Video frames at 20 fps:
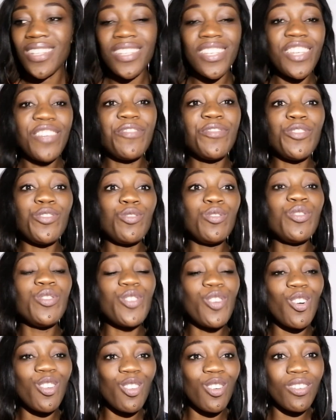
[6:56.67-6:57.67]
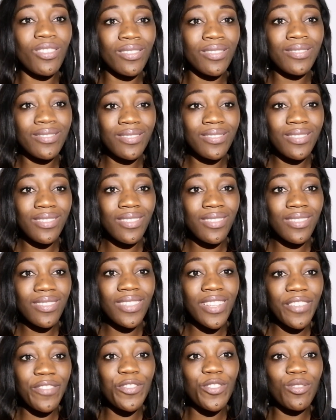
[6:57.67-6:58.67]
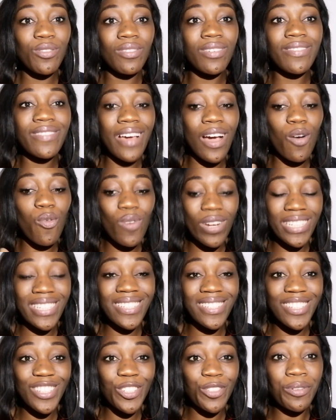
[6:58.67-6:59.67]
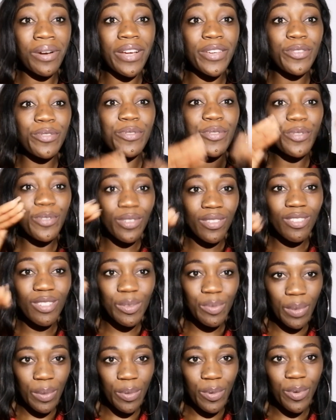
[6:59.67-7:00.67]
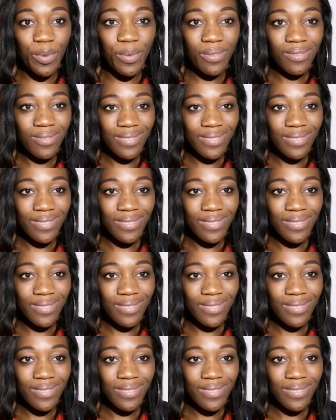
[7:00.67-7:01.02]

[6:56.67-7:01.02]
If you know, if you are watching this show and you know those people